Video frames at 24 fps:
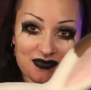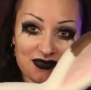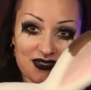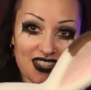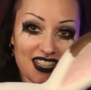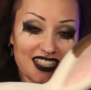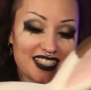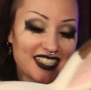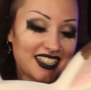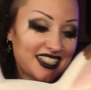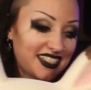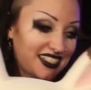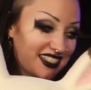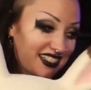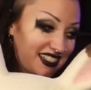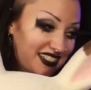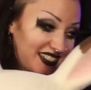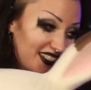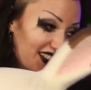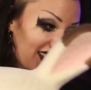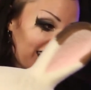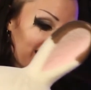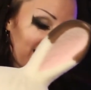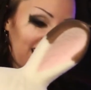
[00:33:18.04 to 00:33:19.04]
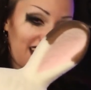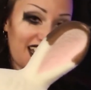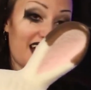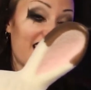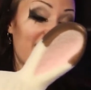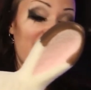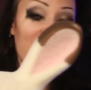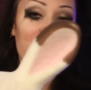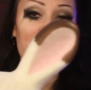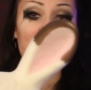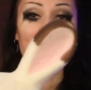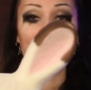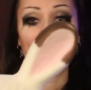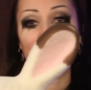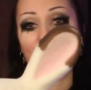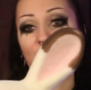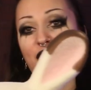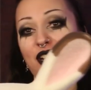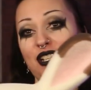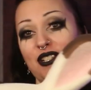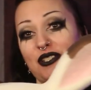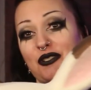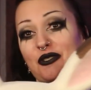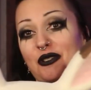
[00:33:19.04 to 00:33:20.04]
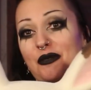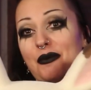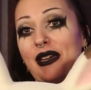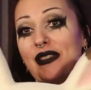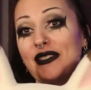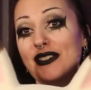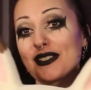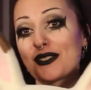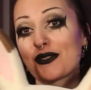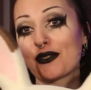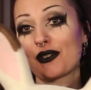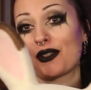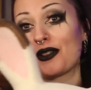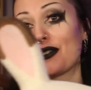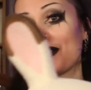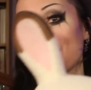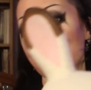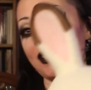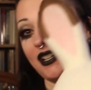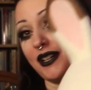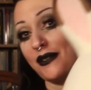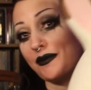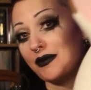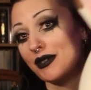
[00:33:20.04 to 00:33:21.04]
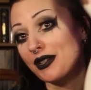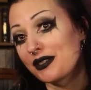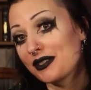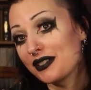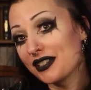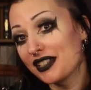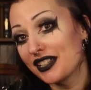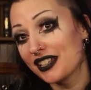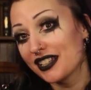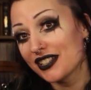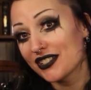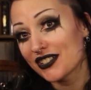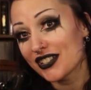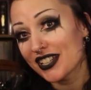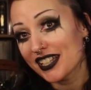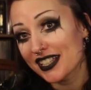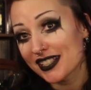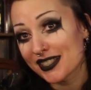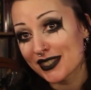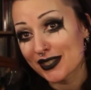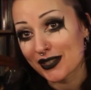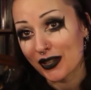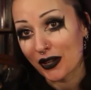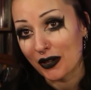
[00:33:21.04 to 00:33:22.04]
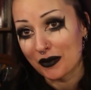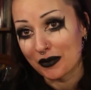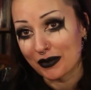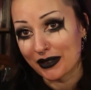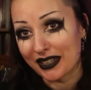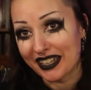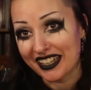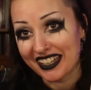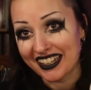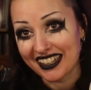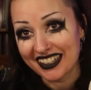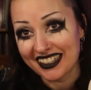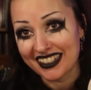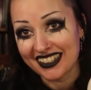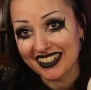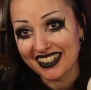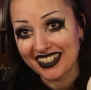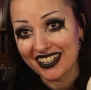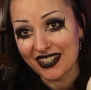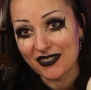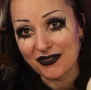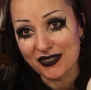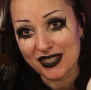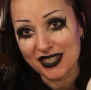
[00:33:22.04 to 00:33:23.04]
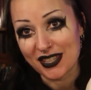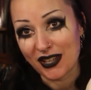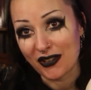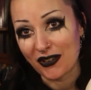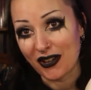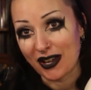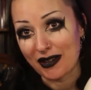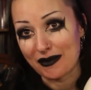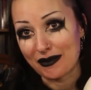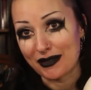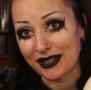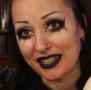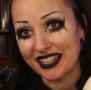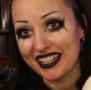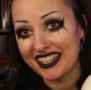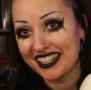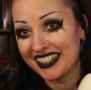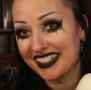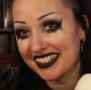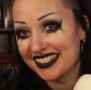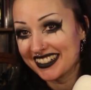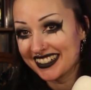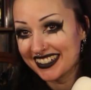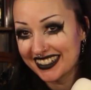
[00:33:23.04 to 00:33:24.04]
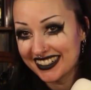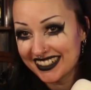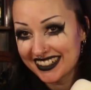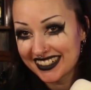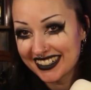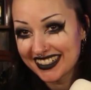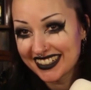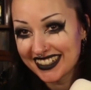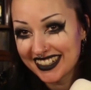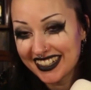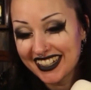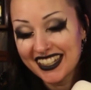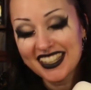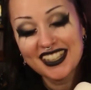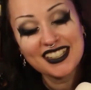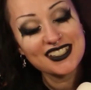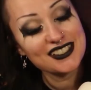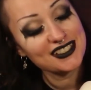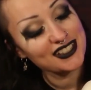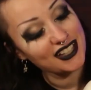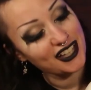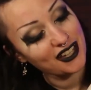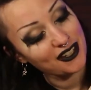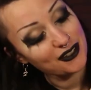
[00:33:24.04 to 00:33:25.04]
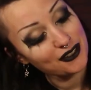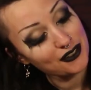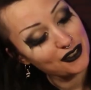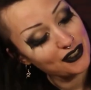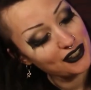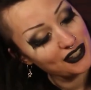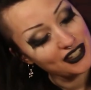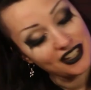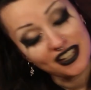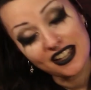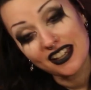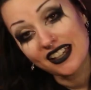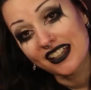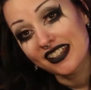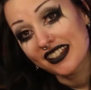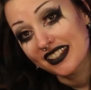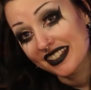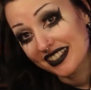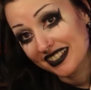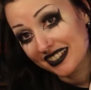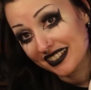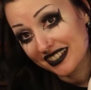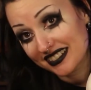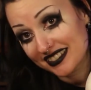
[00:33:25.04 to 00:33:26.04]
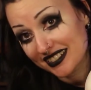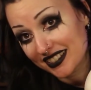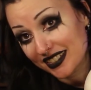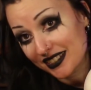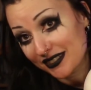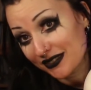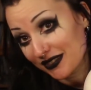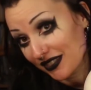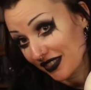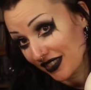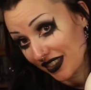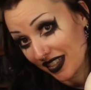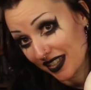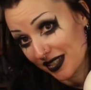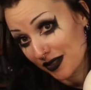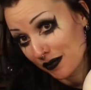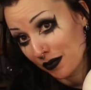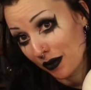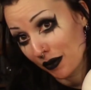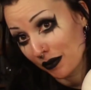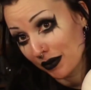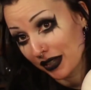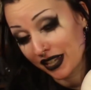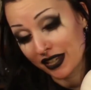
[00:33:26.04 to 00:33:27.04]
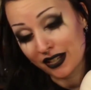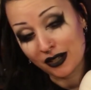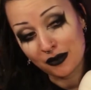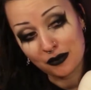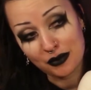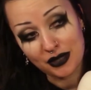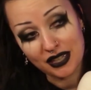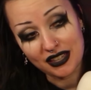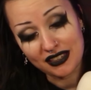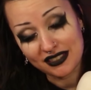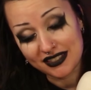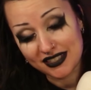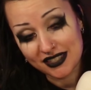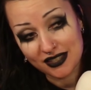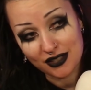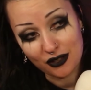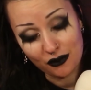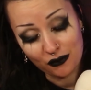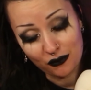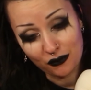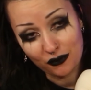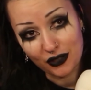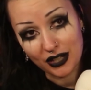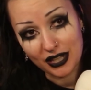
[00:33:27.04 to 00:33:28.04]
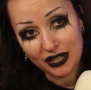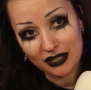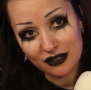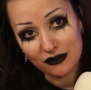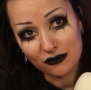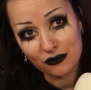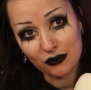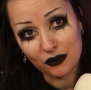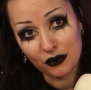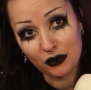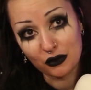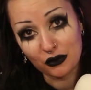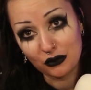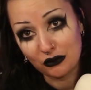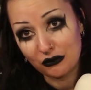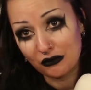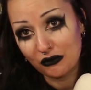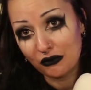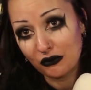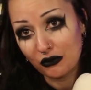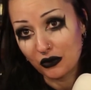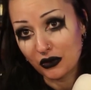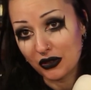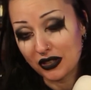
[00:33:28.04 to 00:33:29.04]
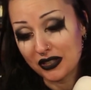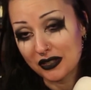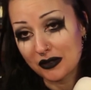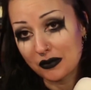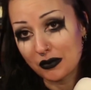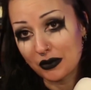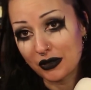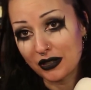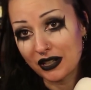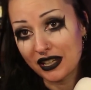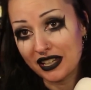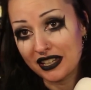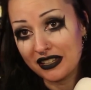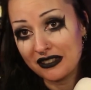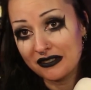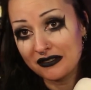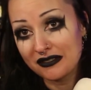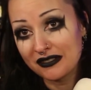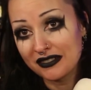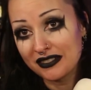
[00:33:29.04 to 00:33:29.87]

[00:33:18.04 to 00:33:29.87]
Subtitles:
This is, like, I'm not going to talk about this for a long time, but she's so big. I'm so happy. So, there's probably going to be stuff knit for this bunny.